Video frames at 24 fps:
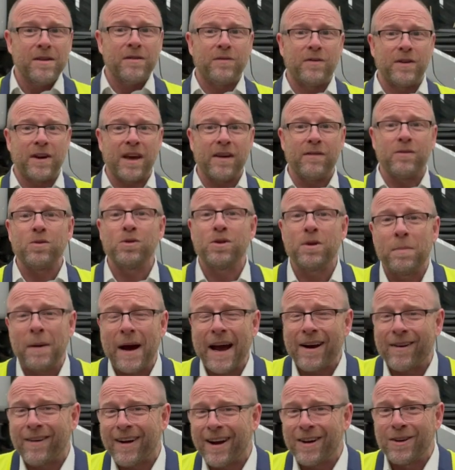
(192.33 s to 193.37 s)
Forgive all the
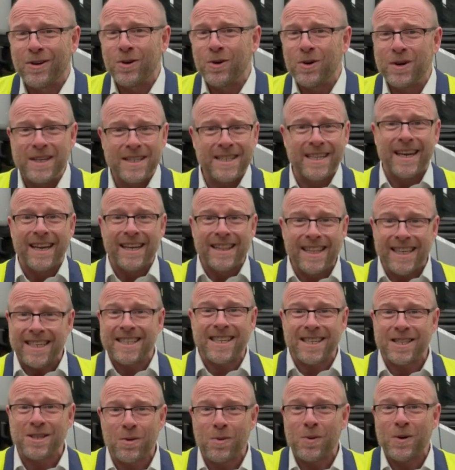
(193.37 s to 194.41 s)
background noise. This
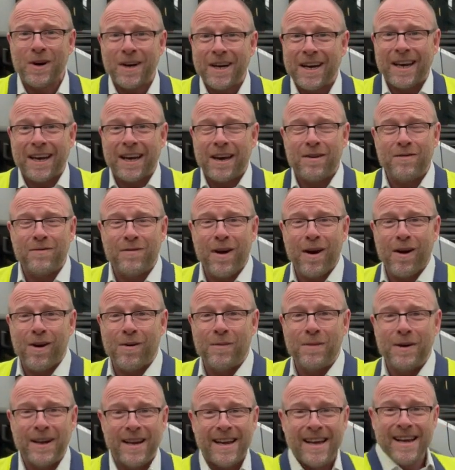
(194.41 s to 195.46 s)
is a working
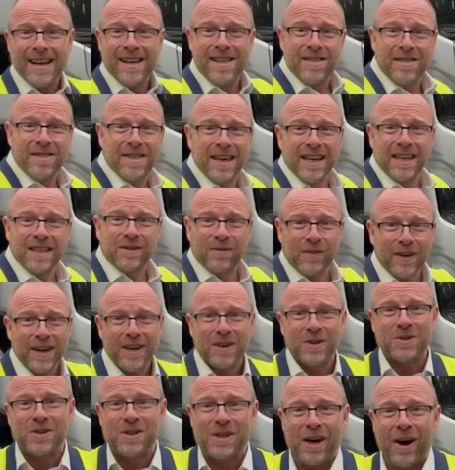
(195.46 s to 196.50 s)
environment. These
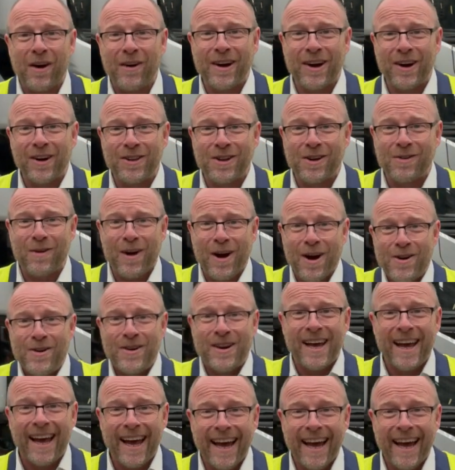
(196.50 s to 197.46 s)
vehicles are going on the road.